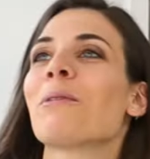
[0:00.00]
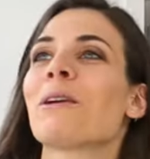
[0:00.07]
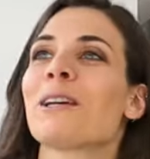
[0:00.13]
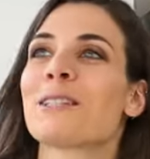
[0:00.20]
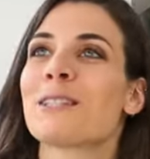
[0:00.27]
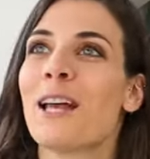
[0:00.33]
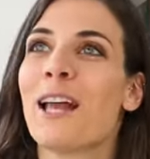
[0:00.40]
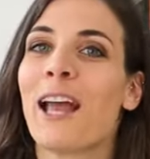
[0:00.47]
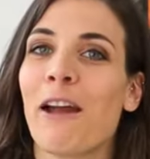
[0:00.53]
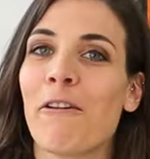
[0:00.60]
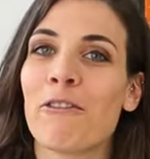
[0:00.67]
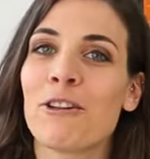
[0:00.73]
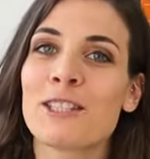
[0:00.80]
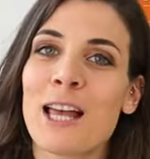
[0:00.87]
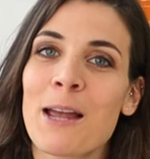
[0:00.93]
because
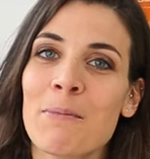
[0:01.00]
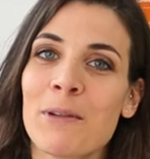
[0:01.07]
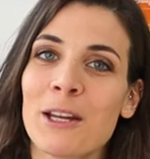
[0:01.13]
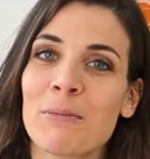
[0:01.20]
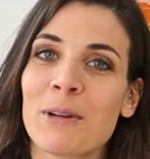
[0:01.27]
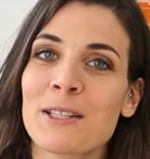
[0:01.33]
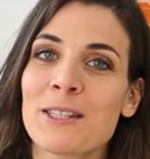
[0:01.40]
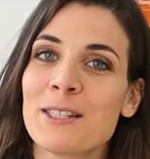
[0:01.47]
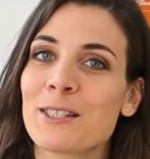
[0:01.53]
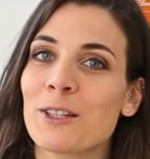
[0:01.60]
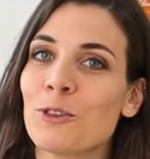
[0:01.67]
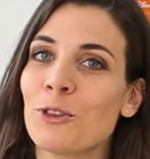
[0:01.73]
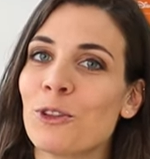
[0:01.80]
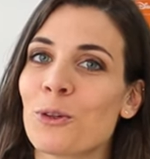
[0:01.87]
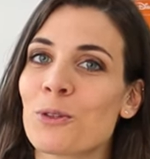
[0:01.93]
every time me and my
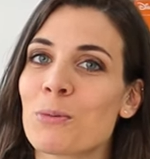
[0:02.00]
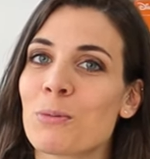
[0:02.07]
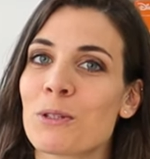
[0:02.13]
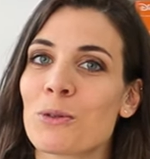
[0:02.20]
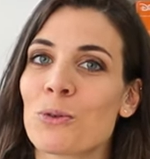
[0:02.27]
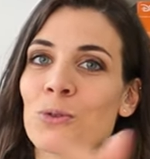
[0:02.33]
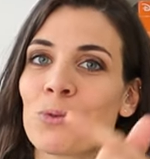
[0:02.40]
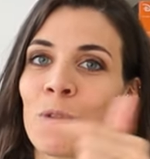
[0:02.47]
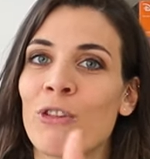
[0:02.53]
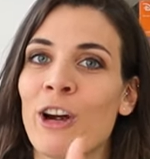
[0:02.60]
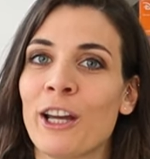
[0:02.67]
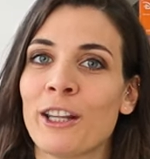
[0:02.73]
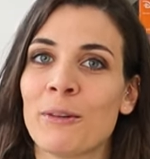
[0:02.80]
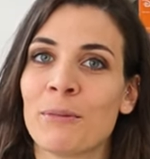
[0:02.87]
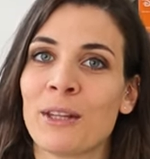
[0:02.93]
sister do those puzzles, we
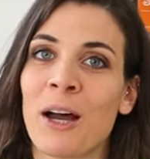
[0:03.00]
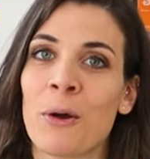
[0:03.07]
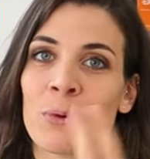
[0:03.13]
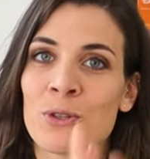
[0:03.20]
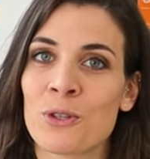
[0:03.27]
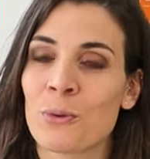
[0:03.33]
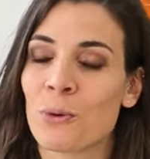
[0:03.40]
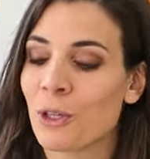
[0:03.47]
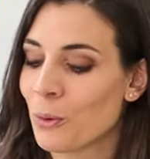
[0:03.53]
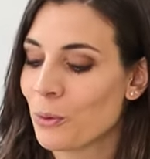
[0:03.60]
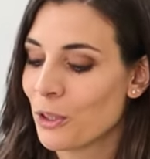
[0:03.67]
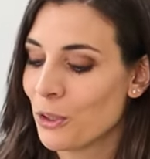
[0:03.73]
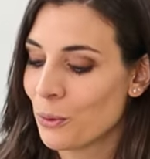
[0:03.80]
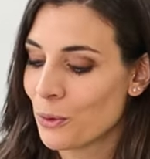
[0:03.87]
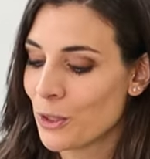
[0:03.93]
write them down so we
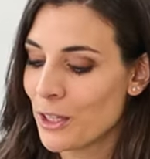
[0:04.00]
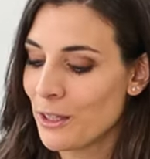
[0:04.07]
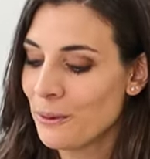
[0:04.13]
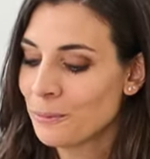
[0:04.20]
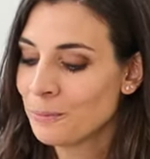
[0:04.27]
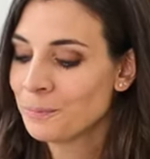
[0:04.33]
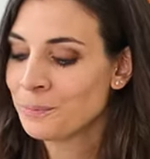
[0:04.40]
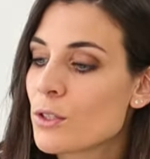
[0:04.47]
know the order.